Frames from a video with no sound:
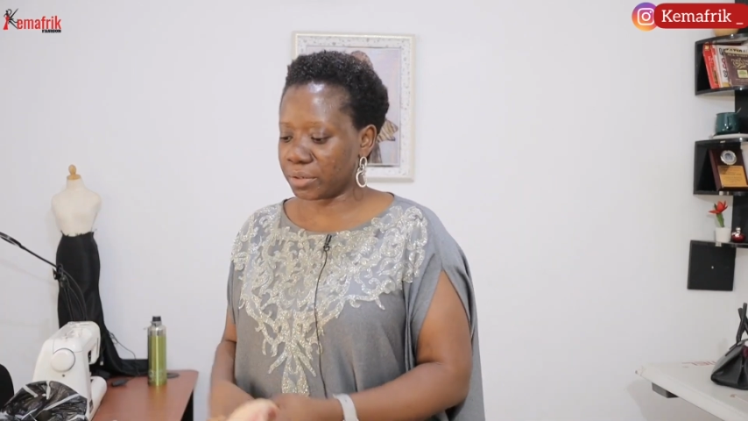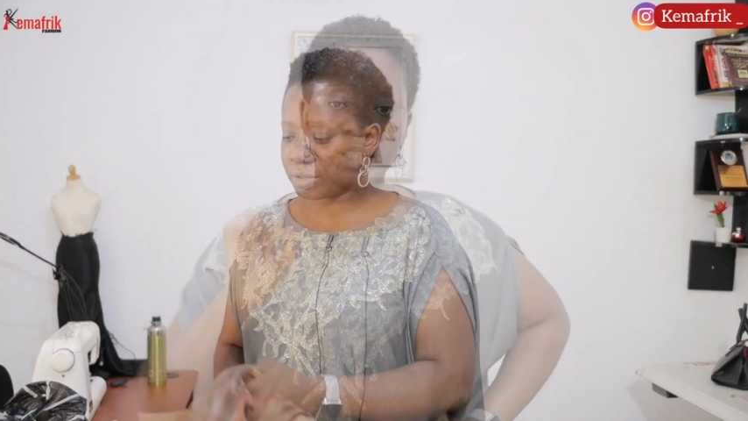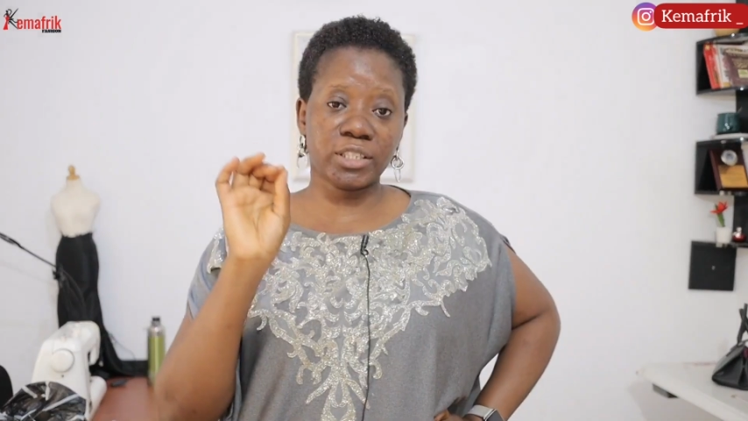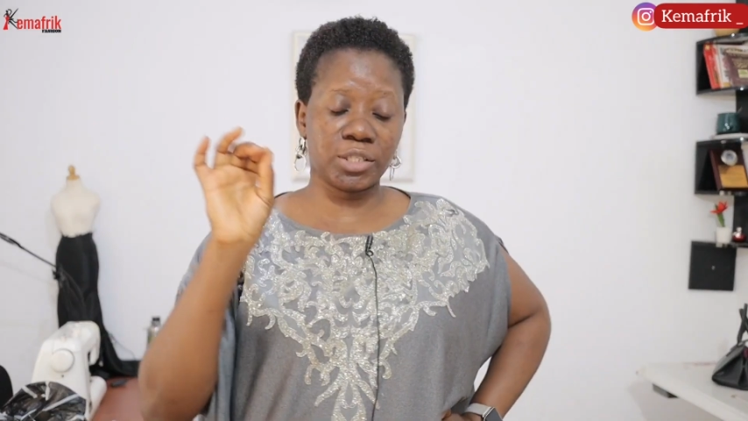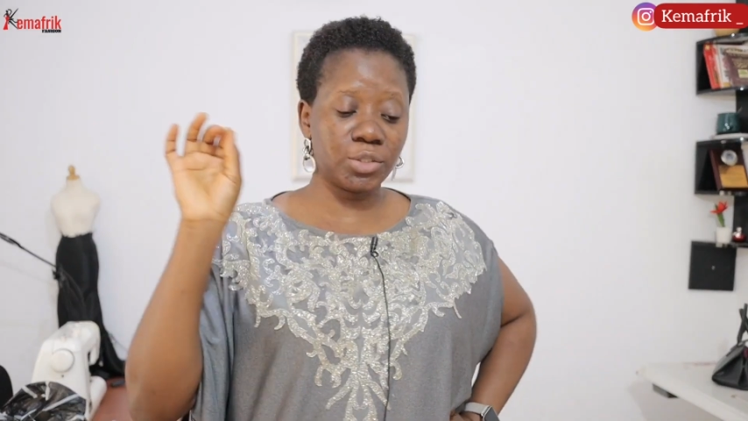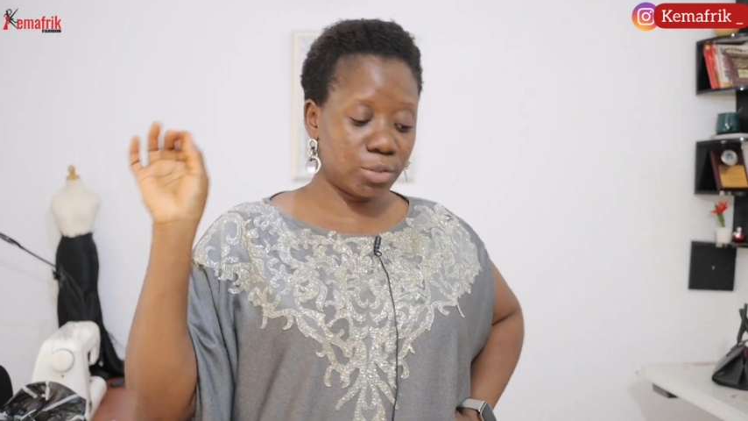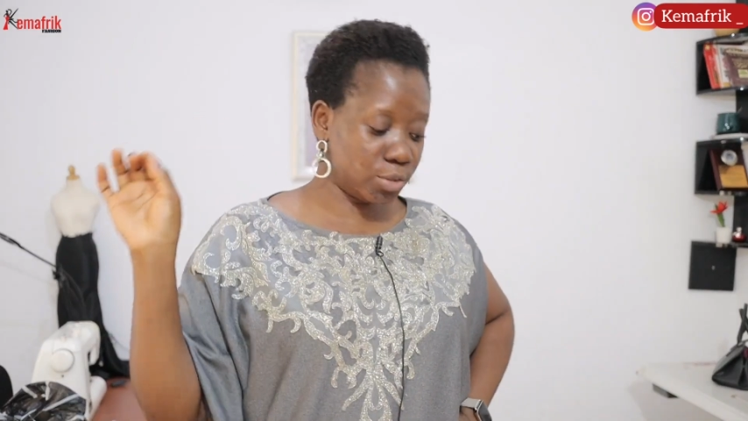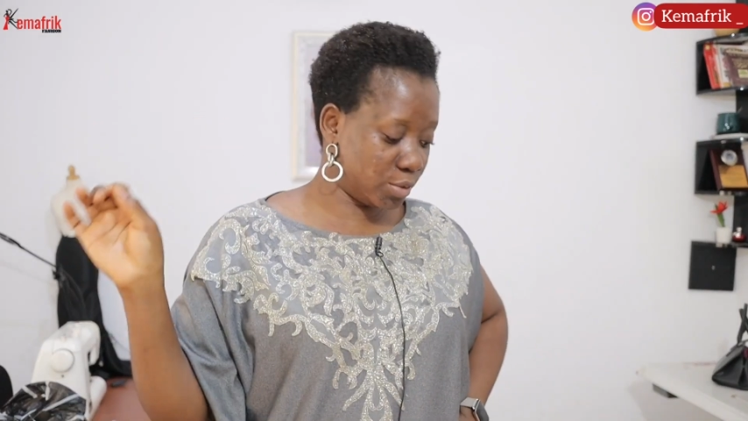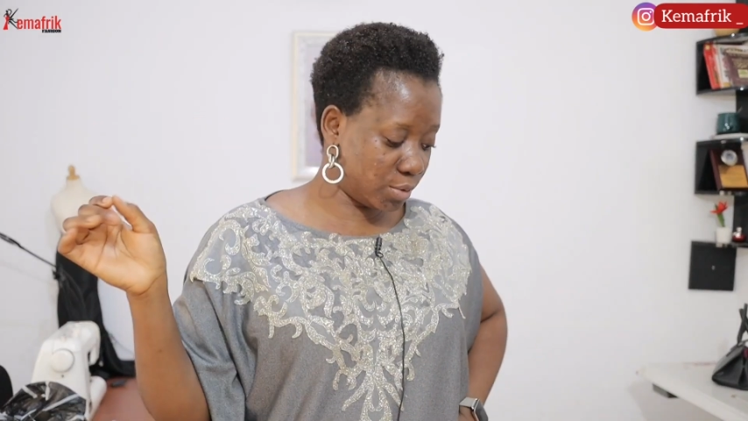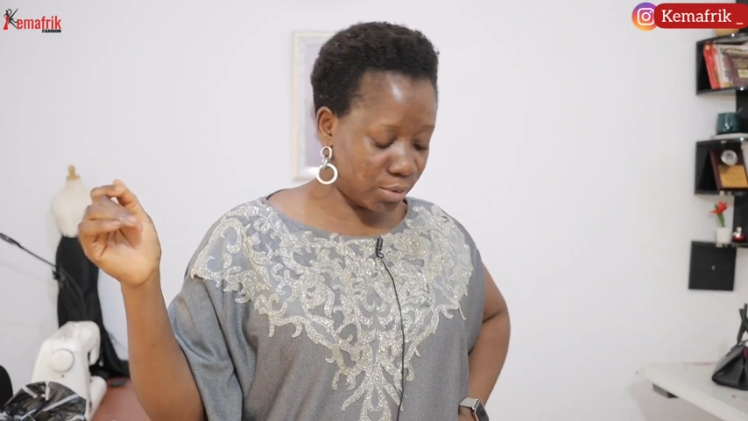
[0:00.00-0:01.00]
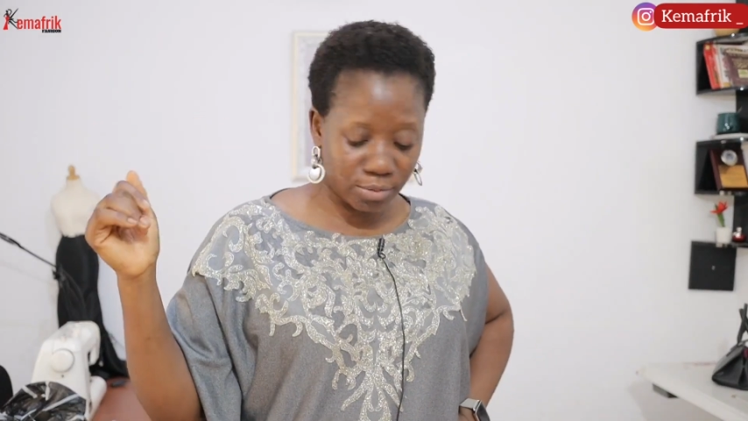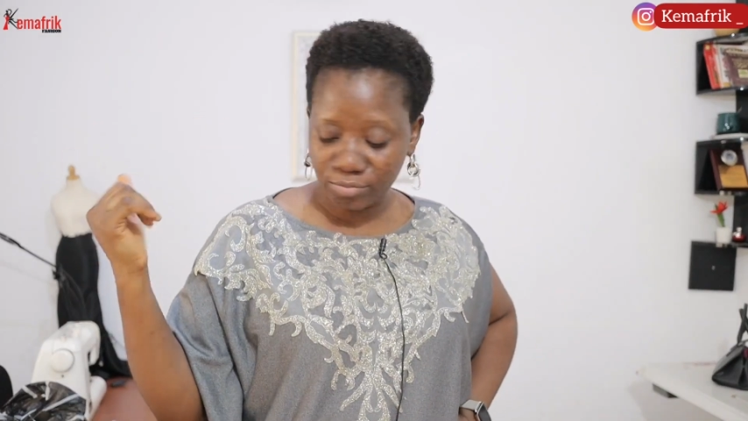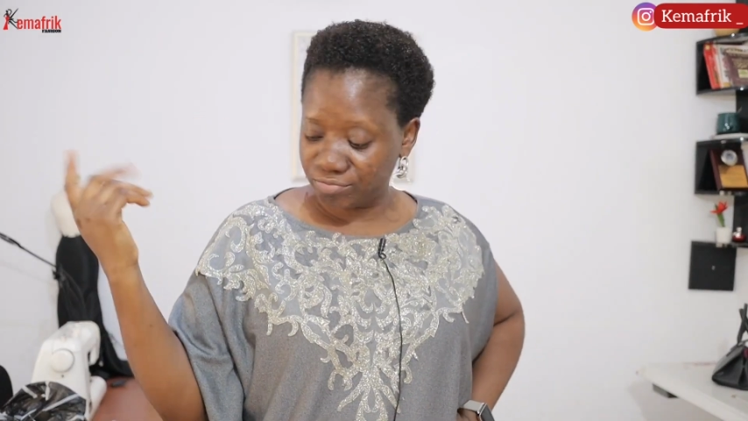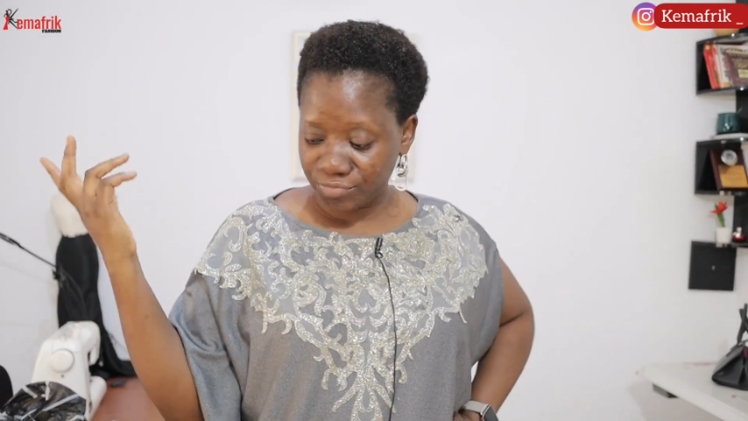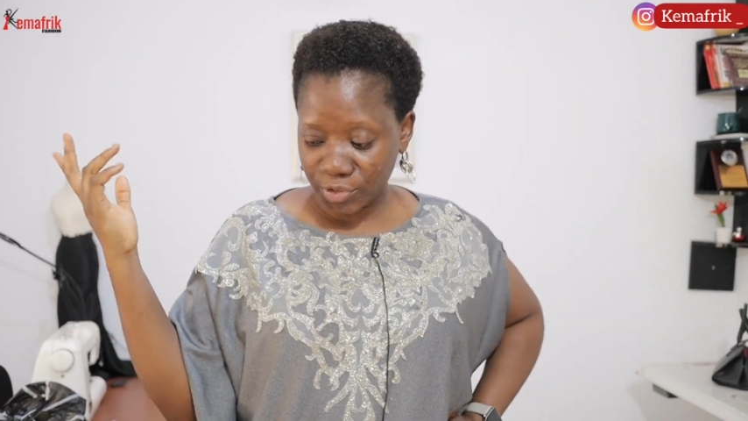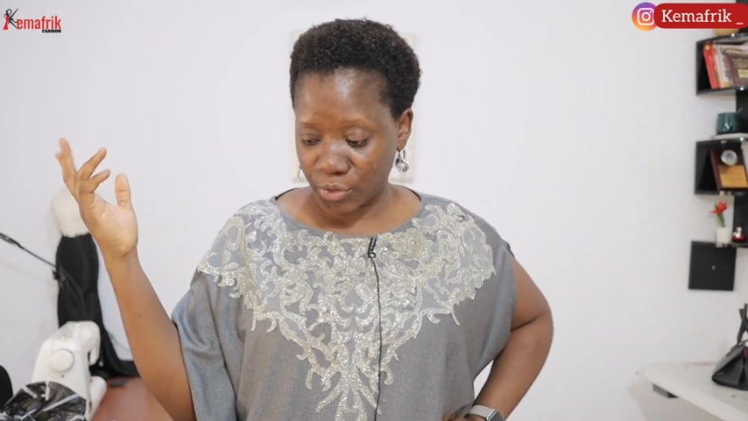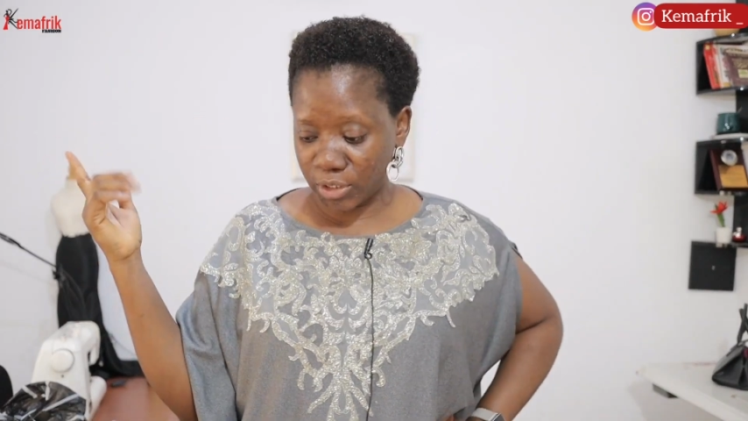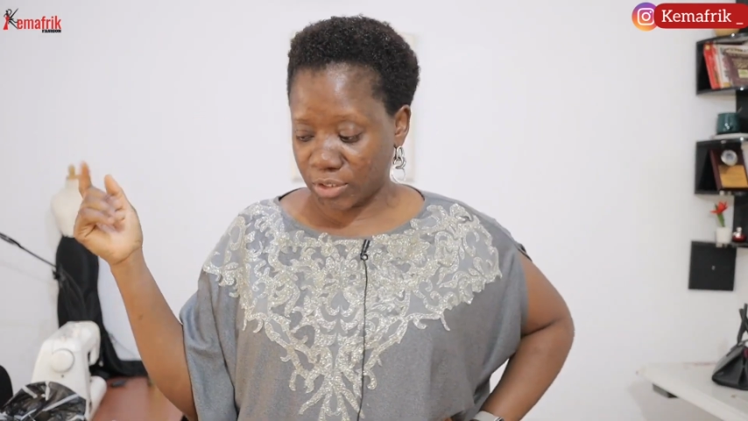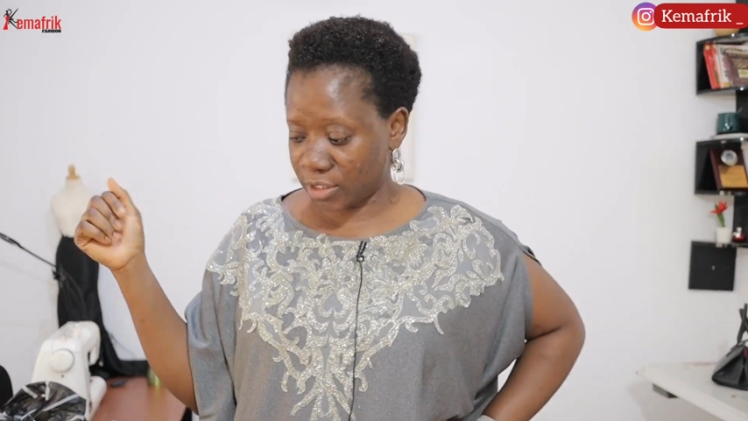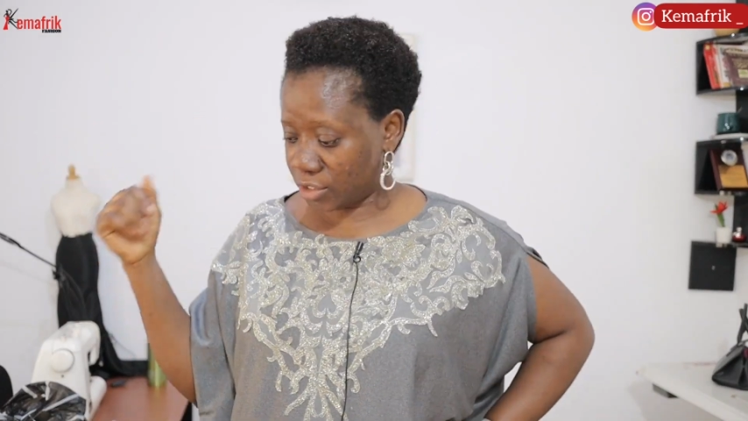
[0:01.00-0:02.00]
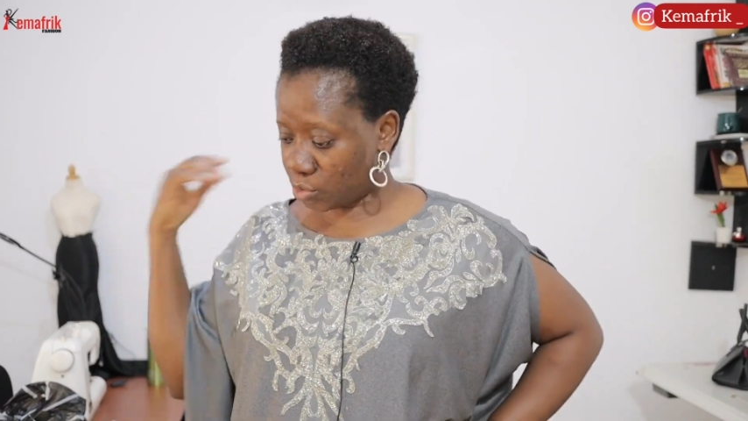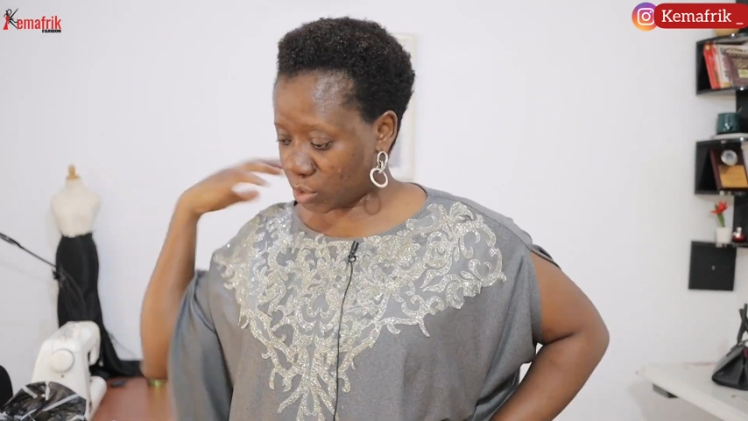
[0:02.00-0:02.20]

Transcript: Let's get on to doing today's